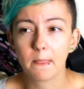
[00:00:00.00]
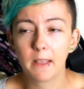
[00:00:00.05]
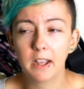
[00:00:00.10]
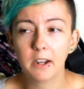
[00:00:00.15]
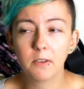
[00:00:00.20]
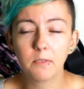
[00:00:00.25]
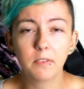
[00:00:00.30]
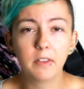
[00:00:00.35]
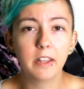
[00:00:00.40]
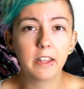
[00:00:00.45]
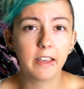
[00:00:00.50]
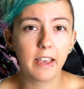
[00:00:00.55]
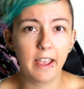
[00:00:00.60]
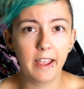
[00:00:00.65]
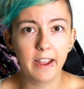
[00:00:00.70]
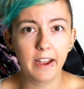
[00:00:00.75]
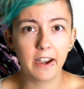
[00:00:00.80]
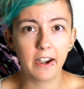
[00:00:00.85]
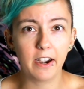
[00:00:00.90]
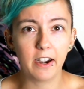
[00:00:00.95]
I don't really
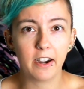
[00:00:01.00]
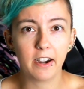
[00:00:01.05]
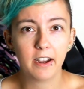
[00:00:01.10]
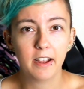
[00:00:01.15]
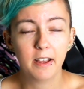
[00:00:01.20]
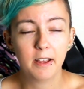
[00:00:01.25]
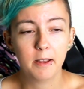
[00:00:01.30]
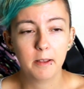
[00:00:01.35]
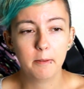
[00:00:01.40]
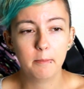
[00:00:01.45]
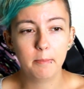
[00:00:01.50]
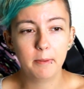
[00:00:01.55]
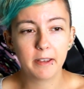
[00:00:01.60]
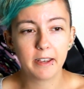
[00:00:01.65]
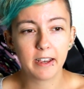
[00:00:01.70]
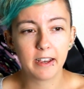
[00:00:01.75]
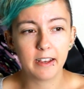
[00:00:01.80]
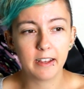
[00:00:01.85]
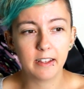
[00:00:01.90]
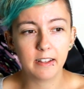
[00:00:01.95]
care,
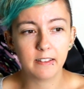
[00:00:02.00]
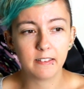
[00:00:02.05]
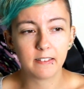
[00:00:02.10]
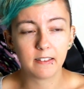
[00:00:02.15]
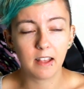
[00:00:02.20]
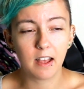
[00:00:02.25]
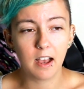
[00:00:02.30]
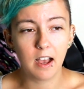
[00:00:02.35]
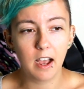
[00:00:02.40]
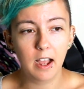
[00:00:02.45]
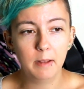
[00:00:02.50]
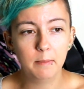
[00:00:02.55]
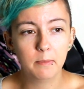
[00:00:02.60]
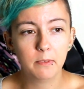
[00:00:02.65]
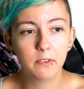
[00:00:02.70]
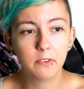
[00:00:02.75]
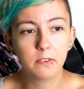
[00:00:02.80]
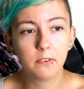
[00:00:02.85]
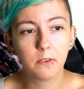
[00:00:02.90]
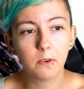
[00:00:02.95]
because I'm
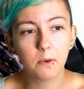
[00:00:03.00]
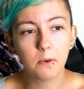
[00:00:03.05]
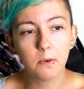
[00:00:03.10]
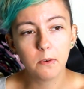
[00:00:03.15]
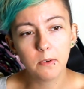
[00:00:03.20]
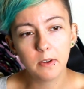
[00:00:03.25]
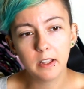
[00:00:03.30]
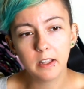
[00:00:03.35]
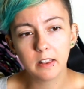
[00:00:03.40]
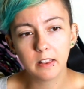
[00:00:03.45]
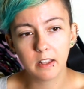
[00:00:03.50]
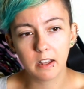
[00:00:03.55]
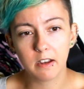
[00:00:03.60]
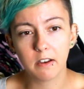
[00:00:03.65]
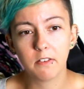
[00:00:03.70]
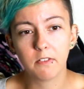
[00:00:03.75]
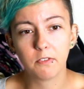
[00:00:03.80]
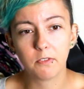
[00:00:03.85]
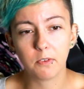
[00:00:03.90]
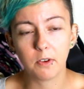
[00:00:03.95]
so in
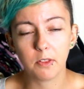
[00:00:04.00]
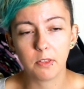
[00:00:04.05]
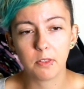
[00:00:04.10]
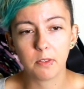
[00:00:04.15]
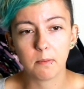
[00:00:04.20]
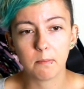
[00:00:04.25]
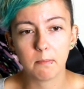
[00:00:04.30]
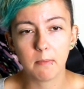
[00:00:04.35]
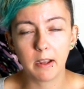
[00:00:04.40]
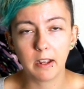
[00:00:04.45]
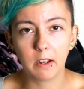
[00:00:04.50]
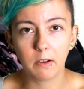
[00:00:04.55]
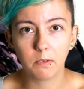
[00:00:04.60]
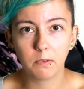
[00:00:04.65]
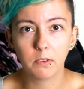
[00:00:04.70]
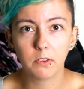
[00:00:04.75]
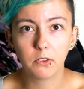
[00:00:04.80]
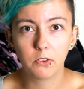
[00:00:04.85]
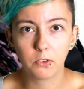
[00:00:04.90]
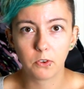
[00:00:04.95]
love with my
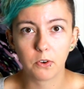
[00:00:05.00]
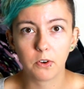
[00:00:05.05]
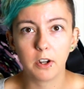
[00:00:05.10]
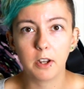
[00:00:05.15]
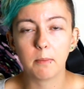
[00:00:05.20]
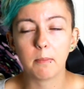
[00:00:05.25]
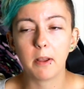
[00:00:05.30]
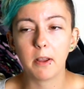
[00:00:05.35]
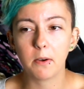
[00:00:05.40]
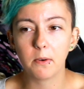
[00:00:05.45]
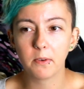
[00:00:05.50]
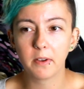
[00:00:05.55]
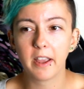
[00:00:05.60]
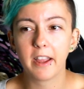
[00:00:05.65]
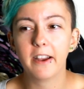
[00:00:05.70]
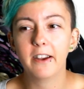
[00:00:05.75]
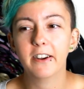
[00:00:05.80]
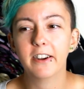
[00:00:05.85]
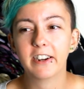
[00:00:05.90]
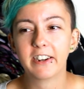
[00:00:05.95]
own story and my own
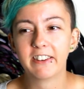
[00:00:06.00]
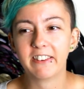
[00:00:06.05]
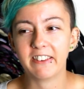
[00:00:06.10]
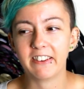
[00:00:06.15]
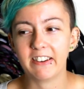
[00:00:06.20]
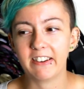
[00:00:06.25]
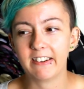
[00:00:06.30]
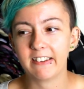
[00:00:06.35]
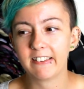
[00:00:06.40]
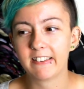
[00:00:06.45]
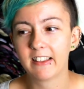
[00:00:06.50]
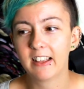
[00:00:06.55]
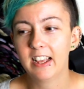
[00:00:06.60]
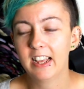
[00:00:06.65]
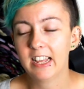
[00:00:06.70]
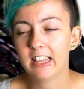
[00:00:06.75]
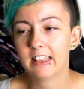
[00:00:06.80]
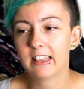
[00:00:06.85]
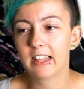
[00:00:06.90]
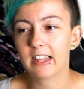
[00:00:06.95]
characters
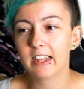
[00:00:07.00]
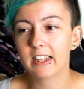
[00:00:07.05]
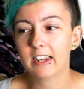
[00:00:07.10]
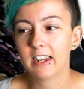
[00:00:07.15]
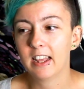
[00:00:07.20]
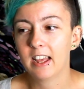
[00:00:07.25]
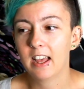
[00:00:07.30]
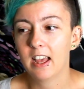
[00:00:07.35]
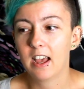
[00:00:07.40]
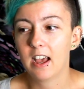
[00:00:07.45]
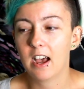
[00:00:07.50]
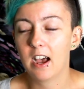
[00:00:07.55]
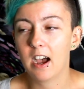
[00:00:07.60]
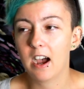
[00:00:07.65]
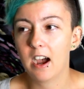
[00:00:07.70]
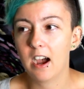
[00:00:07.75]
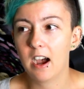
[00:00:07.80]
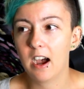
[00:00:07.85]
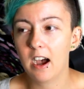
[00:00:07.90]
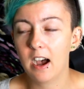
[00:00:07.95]
that
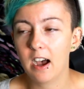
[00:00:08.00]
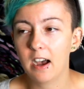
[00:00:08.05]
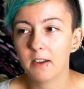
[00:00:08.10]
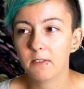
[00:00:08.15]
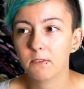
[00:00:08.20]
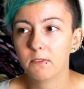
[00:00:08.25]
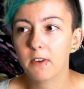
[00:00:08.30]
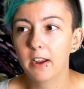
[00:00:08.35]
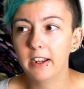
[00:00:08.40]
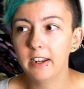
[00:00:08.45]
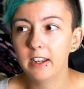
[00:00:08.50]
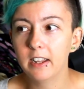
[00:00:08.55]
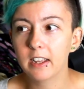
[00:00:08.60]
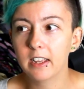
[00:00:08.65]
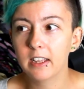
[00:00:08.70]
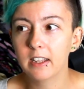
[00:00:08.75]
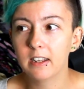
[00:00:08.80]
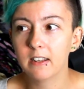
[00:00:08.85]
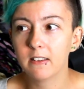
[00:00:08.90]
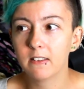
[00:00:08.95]
writing
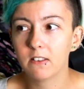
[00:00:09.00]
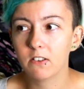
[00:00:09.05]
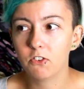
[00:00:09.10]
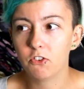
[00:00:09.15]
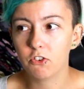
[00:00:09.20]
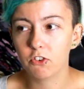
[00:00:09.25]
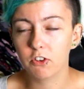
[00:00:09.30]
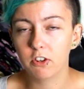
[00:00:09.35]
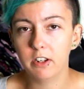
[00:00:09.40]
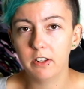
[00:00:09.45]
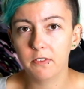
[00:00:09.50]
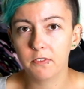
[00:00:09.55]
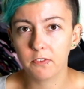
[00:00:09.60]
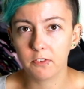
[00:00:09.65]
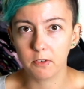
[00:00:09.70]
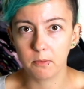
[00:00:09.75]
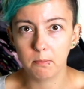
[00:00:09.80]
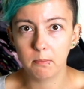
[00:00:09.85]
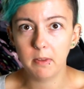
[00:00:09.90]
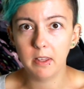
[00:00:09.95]
it is a journey
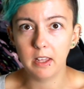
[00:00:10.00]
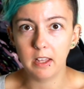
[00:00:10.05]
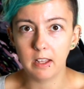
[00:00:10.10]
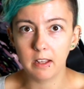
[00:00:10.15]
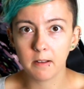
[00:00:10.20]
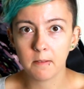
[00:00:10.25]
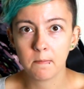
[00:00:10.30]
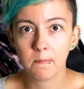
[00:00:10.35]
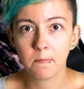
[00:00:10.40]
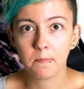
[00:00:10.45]
for me.